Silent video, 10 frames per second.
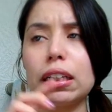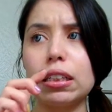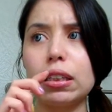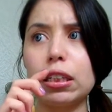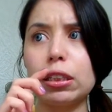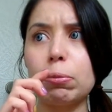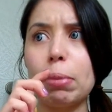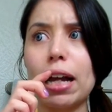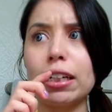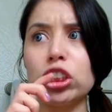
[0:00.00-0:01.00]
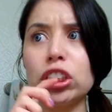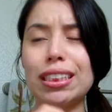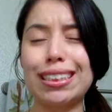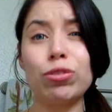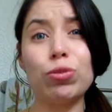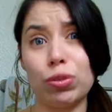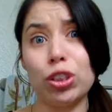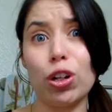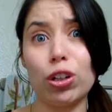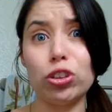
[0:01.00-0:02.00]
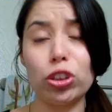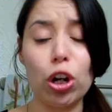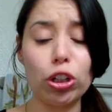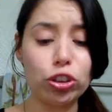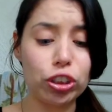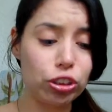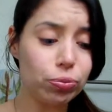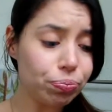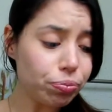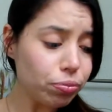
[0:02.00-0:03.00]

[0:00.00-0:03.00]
like the little packages, is $50 a cartridge,